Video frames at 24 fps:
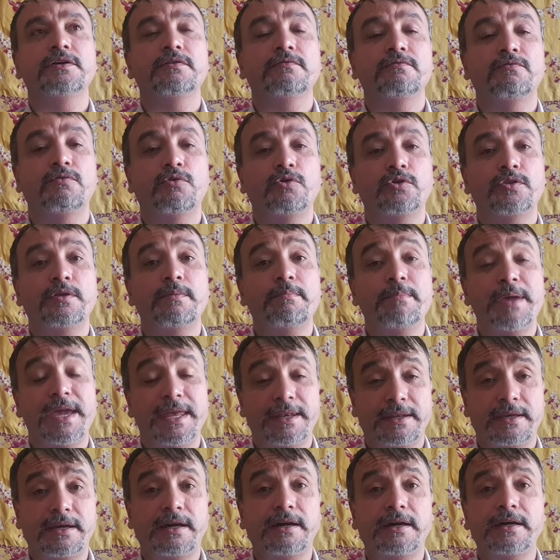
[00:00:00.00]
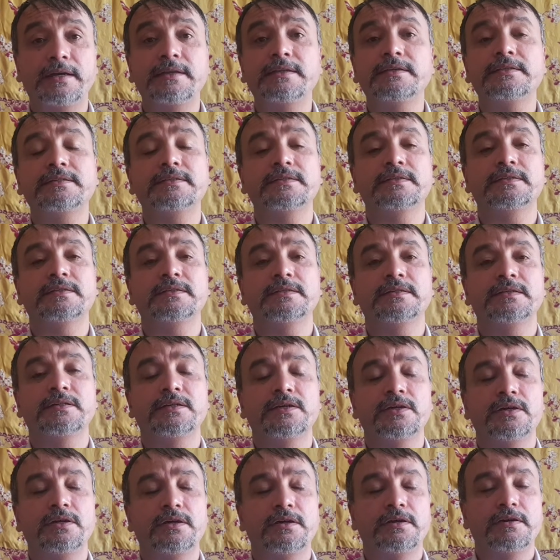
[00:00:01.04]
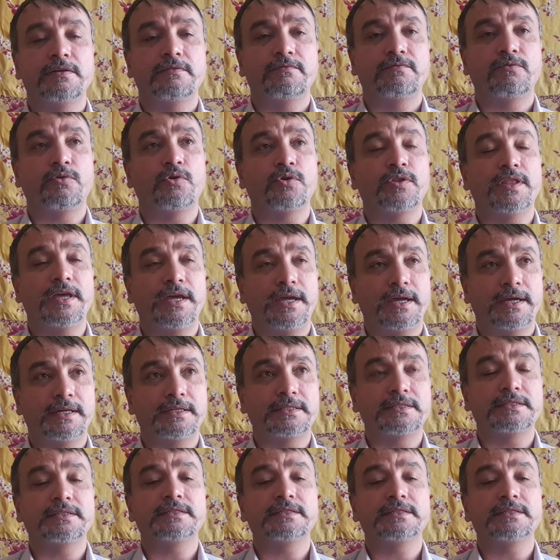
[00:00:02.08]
for the mankind, for that,